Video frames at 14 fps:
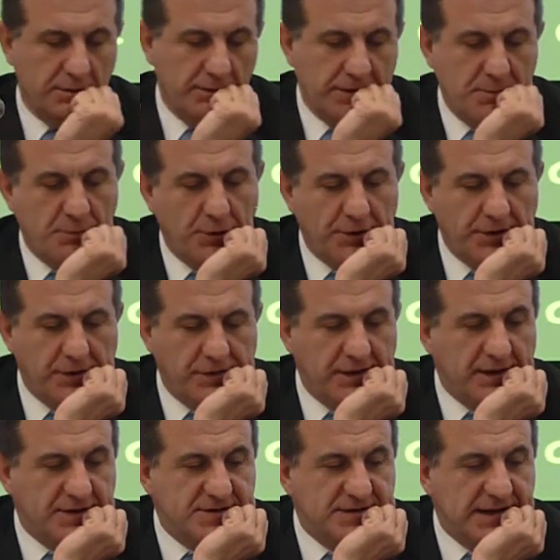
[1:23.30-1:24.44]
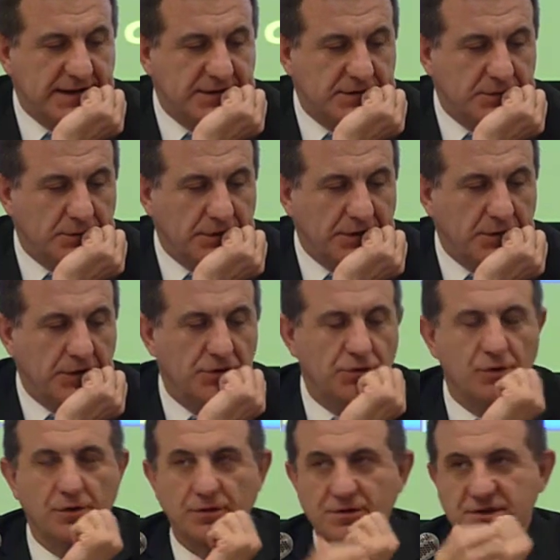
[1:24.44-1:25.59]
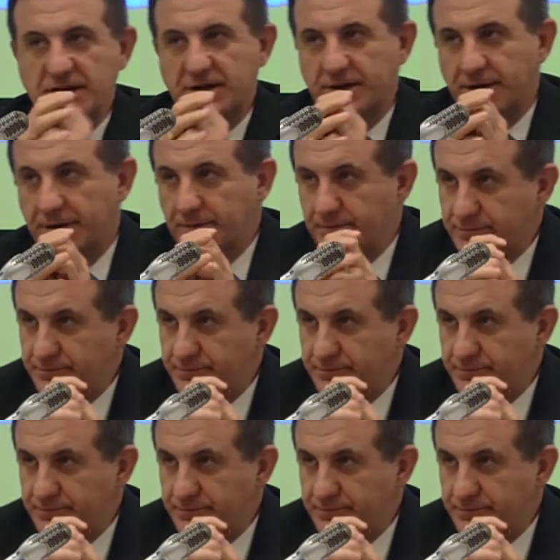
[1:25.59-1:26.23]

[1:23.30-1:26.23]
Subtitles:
important thing is that we're going to consider